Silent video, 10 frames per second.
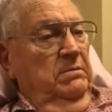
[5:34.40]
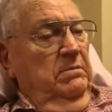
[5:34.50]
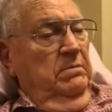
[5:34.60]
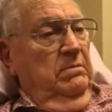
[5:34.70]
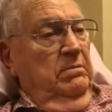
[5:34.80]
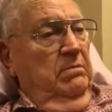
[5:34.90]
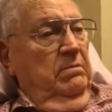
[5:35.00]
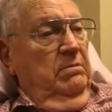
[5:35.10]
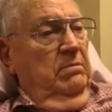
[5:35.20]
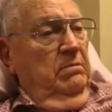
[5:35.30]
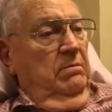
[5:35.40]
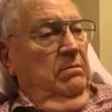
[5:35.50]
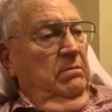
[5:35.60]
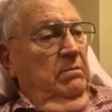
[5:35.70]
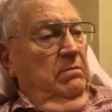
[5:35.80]

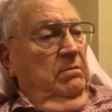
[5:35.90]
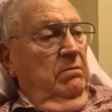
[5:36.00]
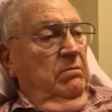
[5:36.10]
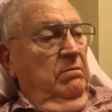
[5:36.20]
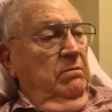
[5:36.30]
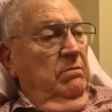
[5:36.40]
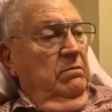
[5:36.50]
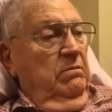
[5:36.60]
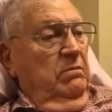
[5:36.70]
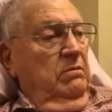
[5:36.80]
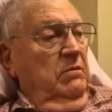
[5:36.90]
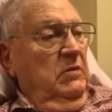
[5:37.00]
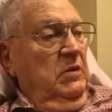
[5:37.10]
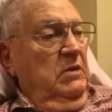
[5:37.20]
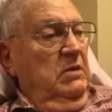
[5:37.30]

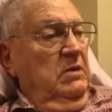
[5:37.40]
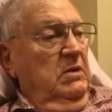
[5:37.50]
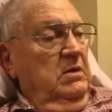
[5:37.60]
[no speech]